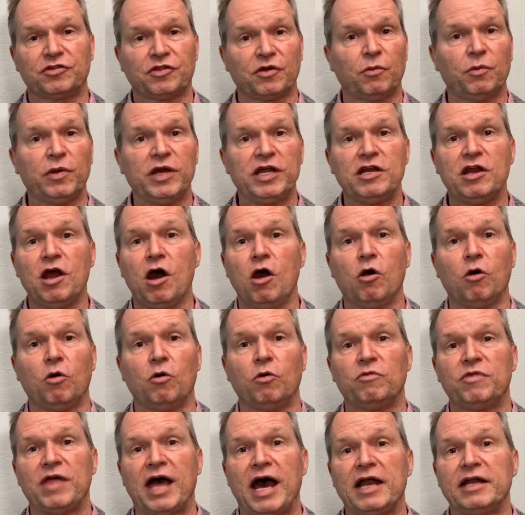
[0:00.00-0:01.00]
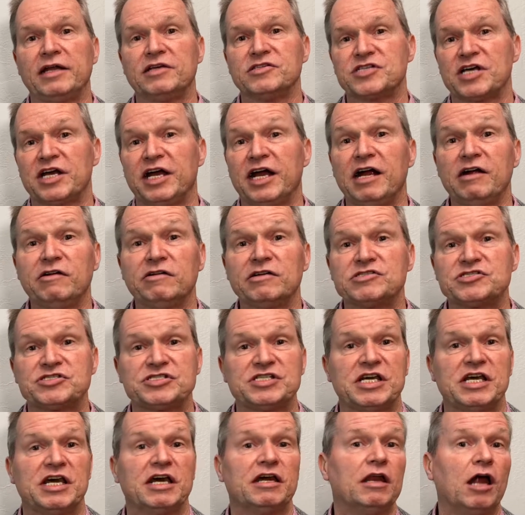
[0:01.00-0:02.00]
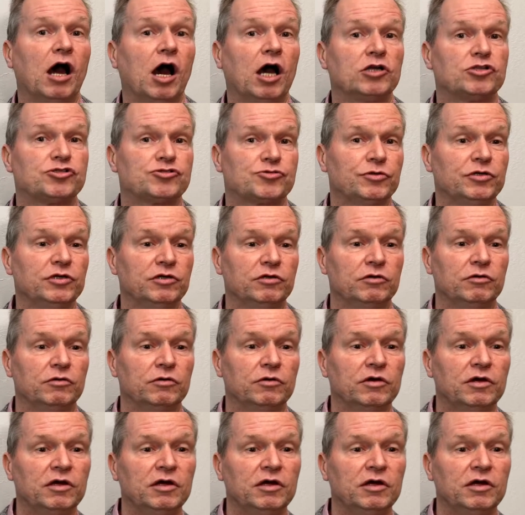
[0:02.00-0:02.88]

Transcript: and we know that is a heresy and not true.